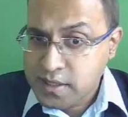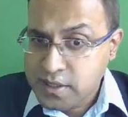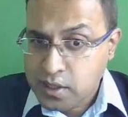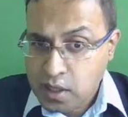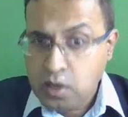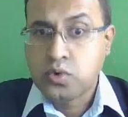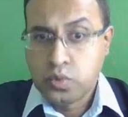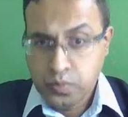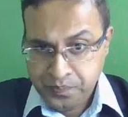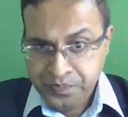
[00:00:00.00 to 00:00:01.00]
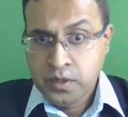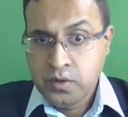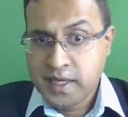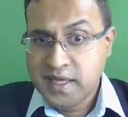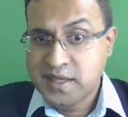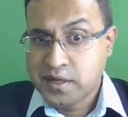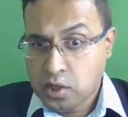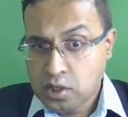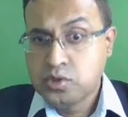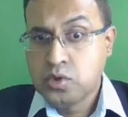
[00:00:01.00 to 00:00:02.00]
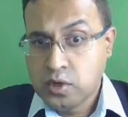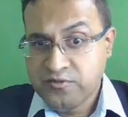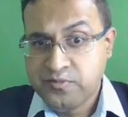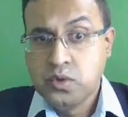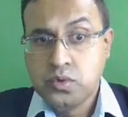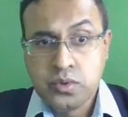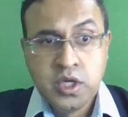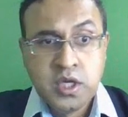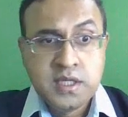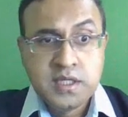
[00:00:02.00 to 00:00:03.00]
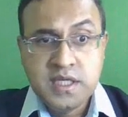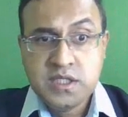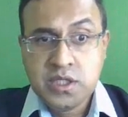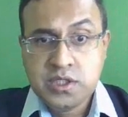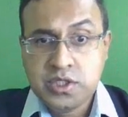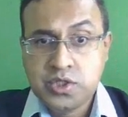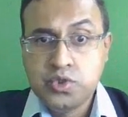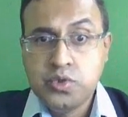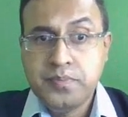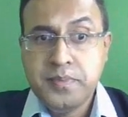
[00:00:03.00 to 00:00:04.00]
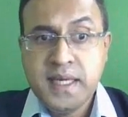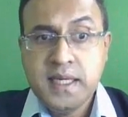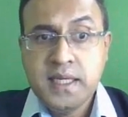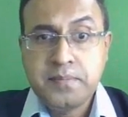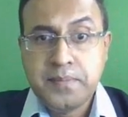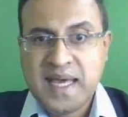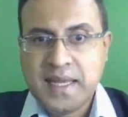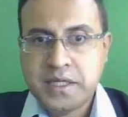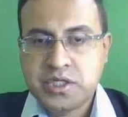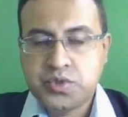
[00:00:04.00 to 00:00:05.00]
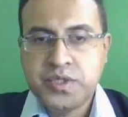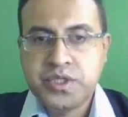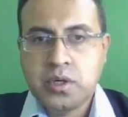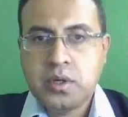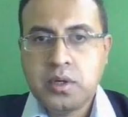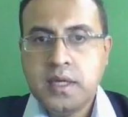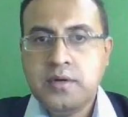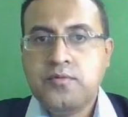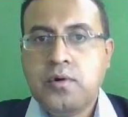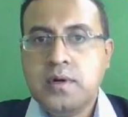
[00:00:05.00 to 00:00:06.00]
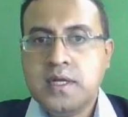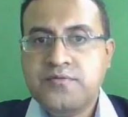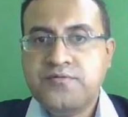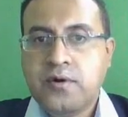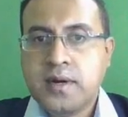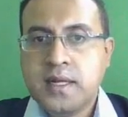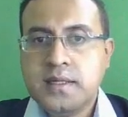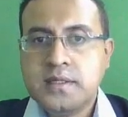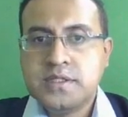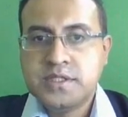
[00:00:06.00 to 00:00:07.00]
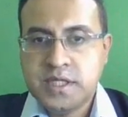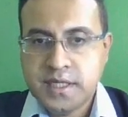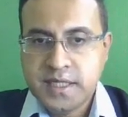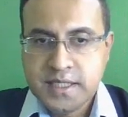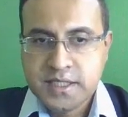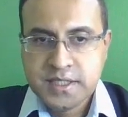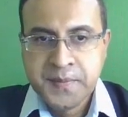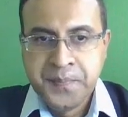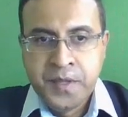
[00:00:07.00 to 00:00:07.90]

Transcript: Rahu, okay, the north node of moon, these are the two main planets which are involved in foreign journeys.